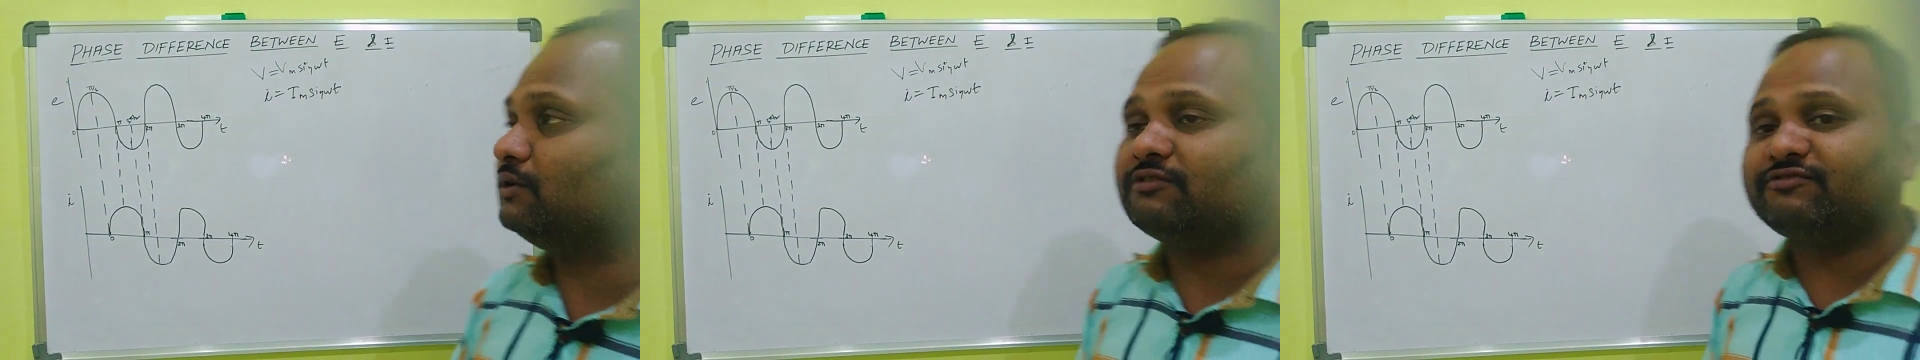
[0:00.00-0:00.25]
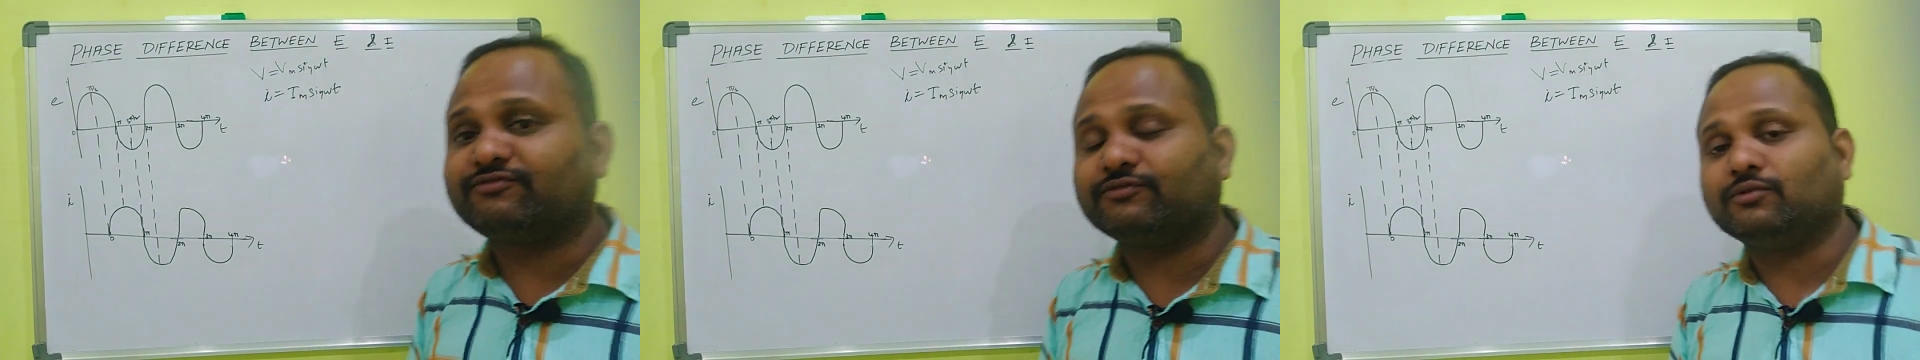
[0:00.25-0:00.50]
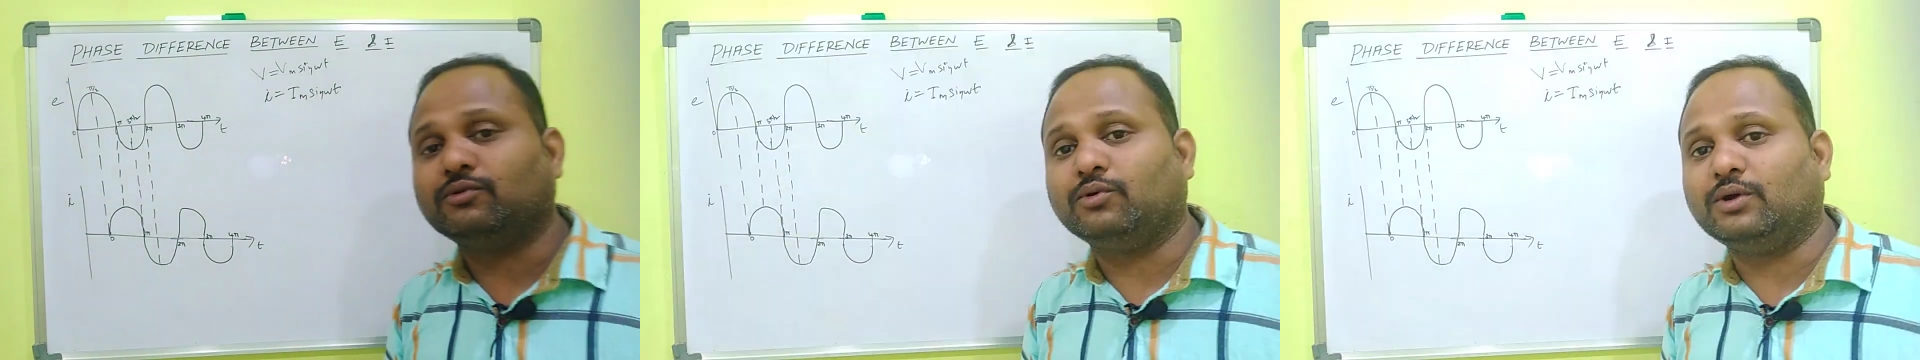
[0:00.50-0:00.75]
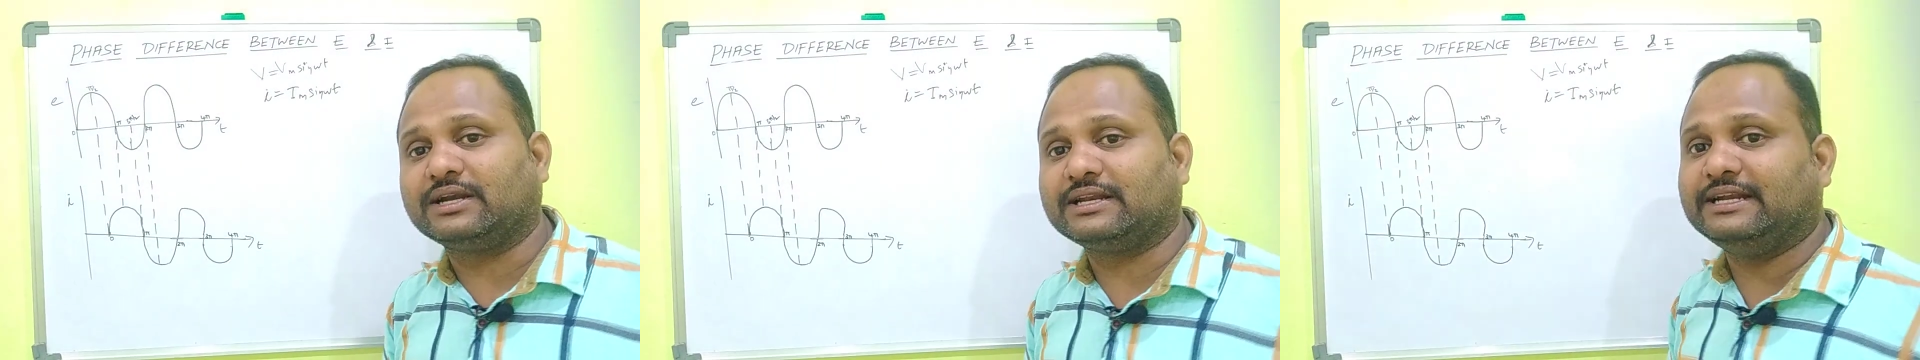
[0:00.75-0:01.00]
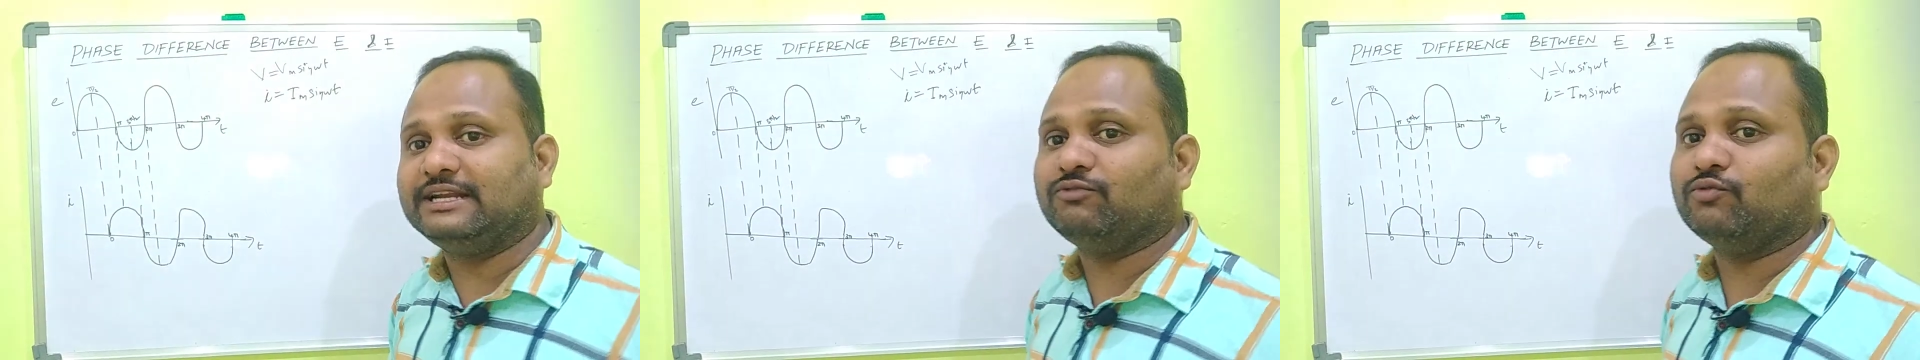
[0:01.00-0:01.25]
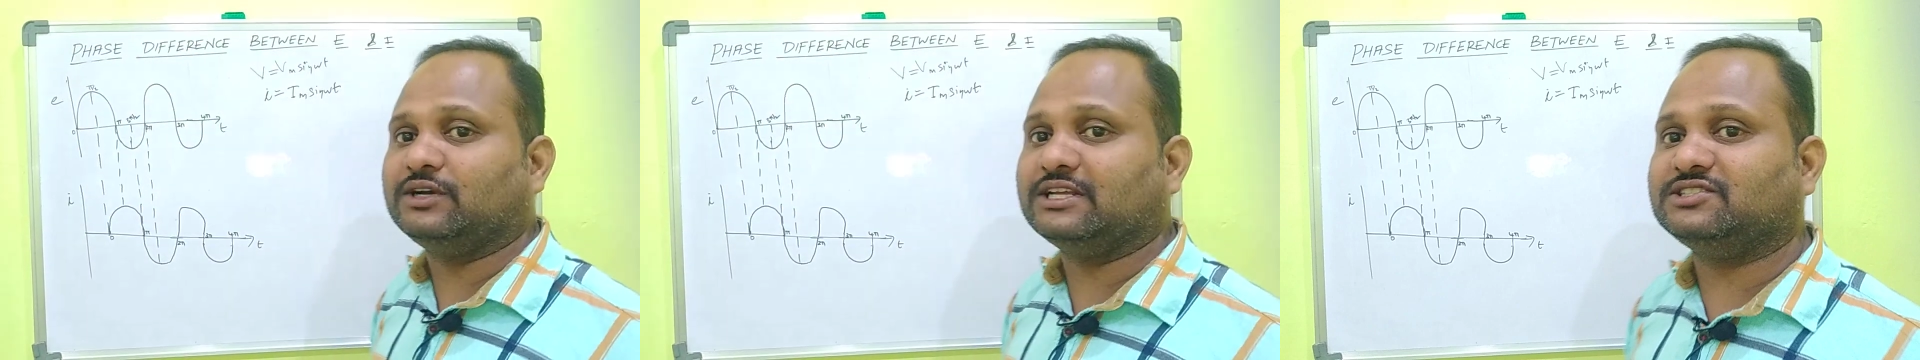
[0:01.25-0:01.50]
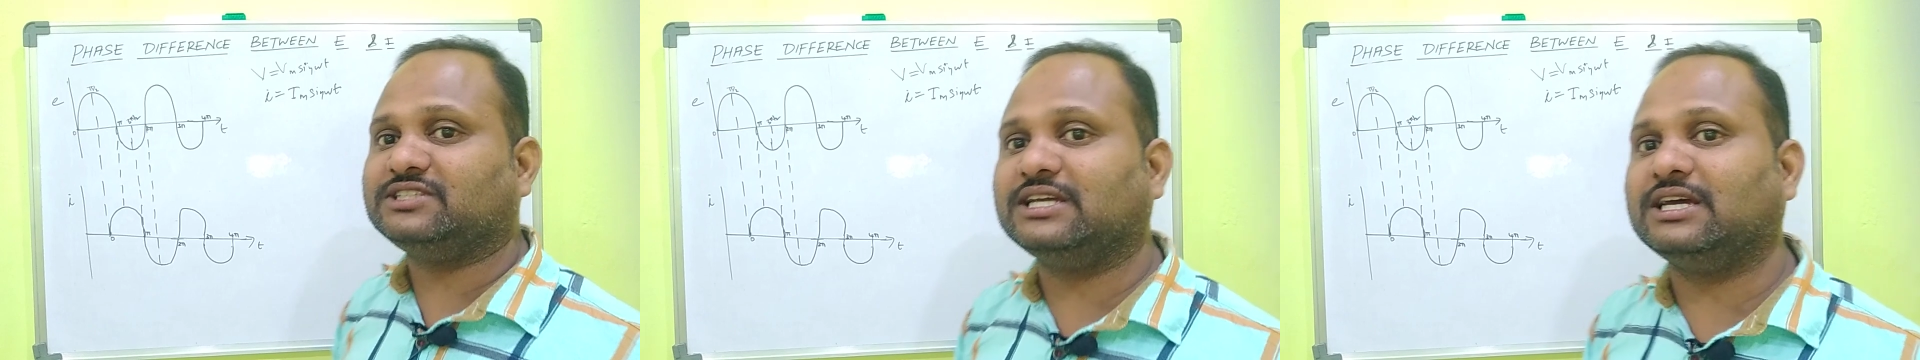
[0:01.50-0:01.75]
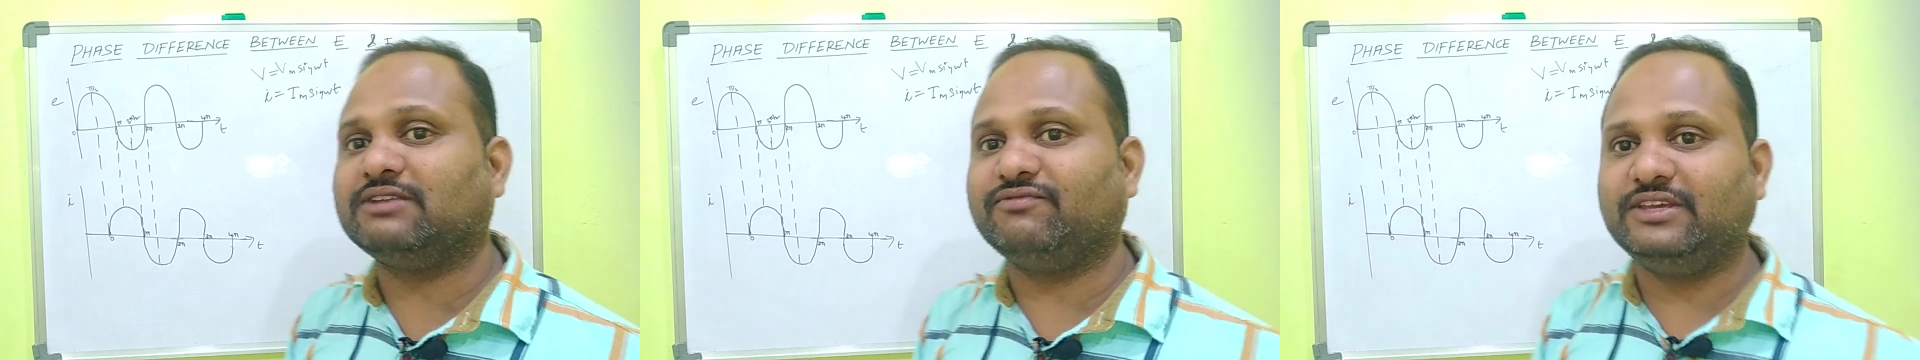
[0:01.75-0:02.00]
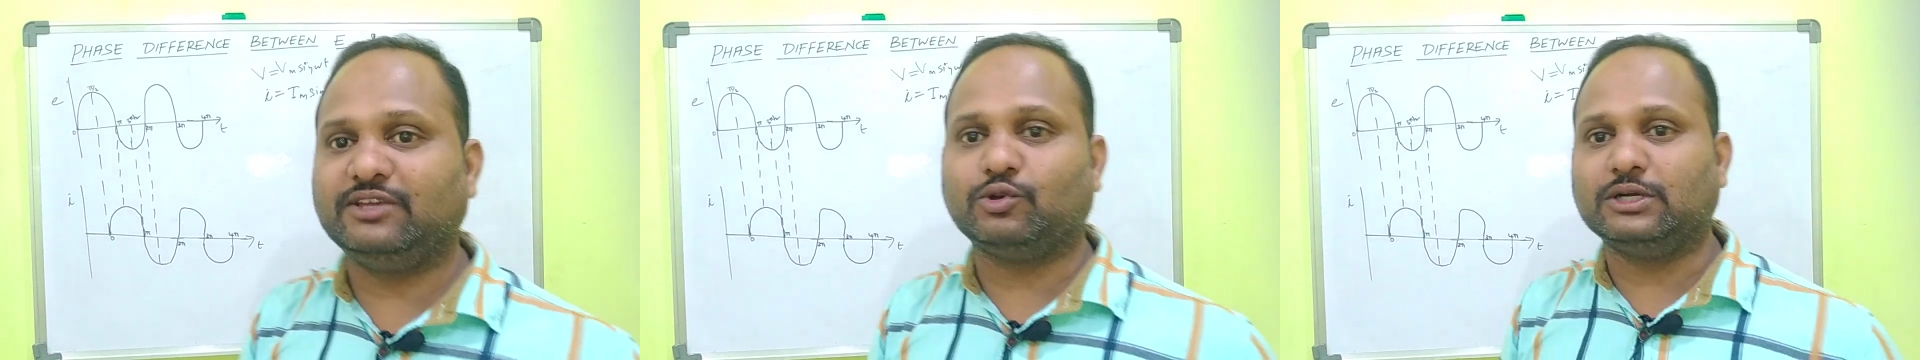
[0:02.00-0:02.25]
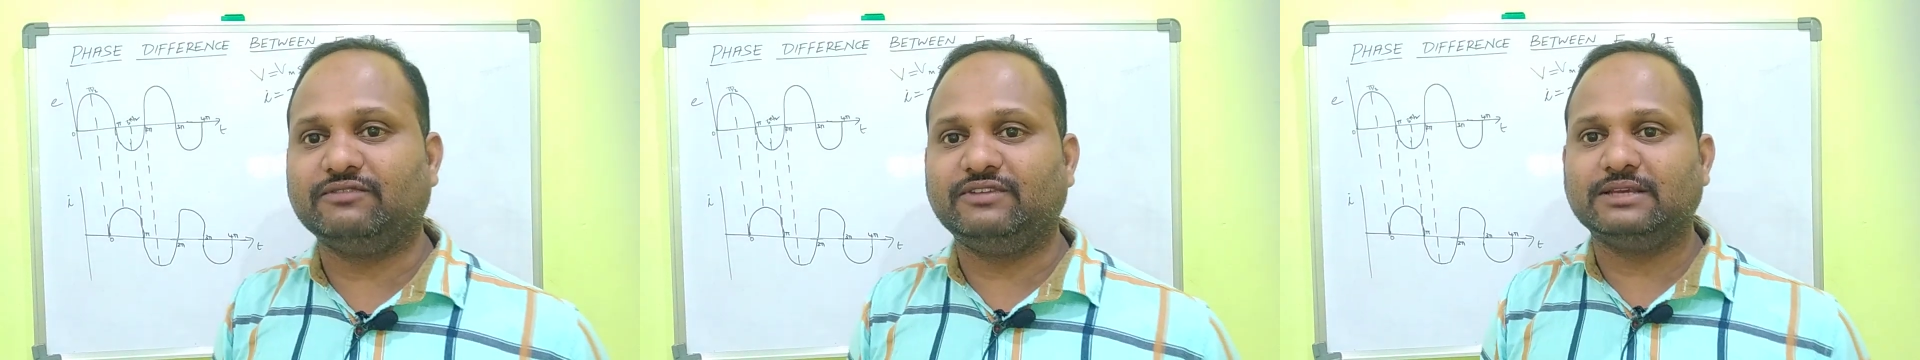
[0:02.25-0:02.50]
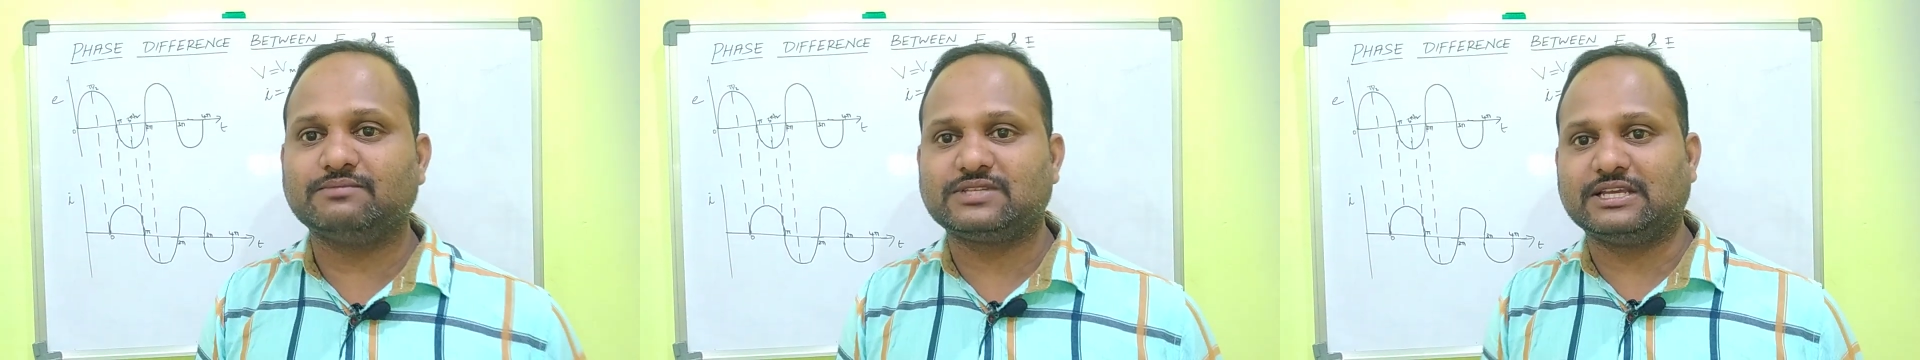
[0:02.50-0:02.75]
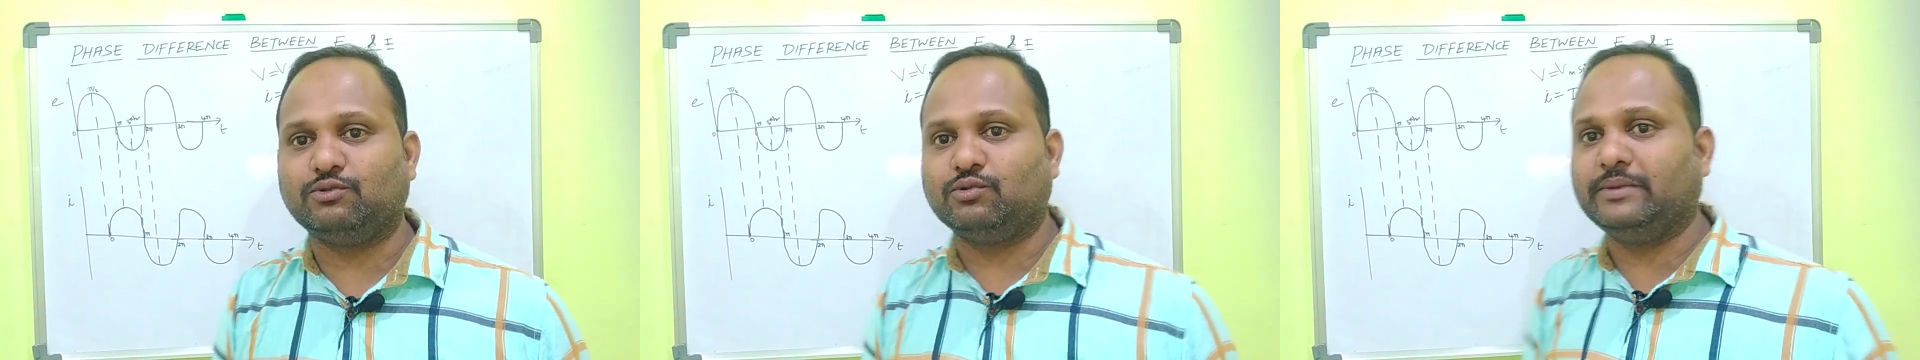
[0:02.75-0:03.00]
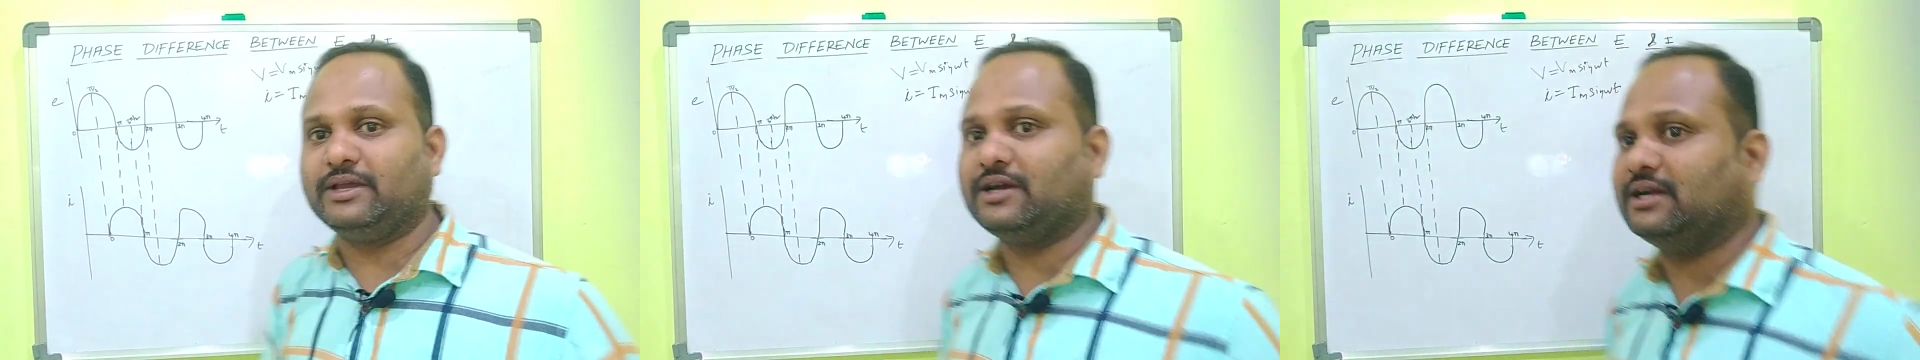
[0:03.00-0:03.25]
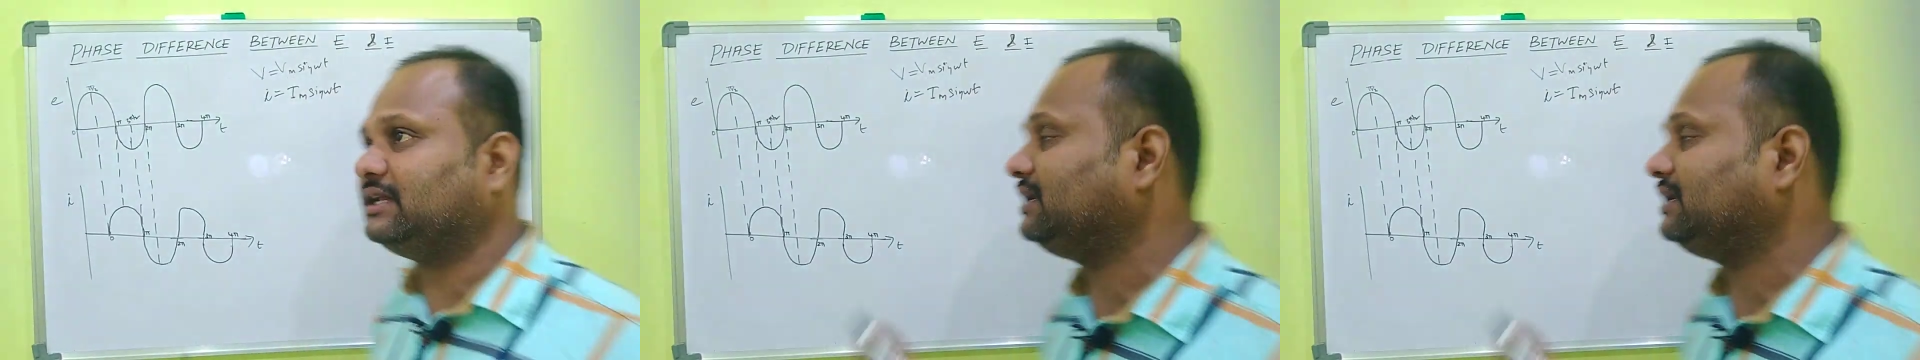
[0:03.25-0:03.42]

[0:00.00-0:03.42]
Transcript: of alternating voltage here? V equal to Vm sin omega